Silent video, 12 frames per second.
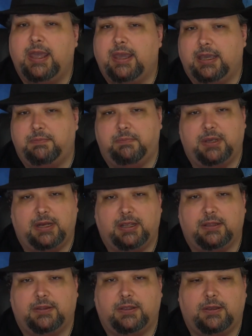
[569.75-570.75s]
In many
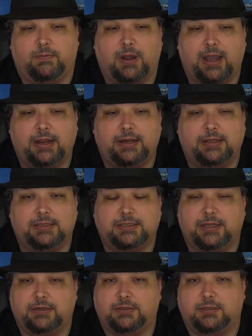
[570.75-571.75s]
of the writings,
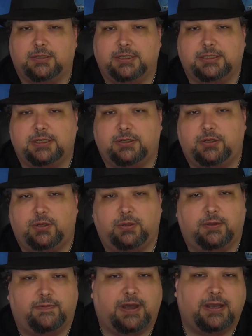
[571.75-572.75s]
there's listed two
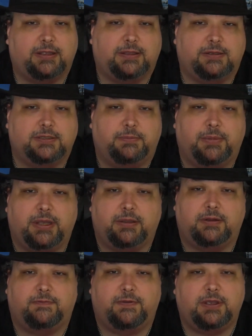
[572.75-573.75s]
leviathans, a male
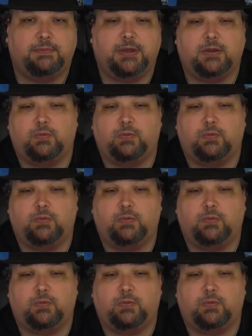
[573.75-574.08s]
and a female.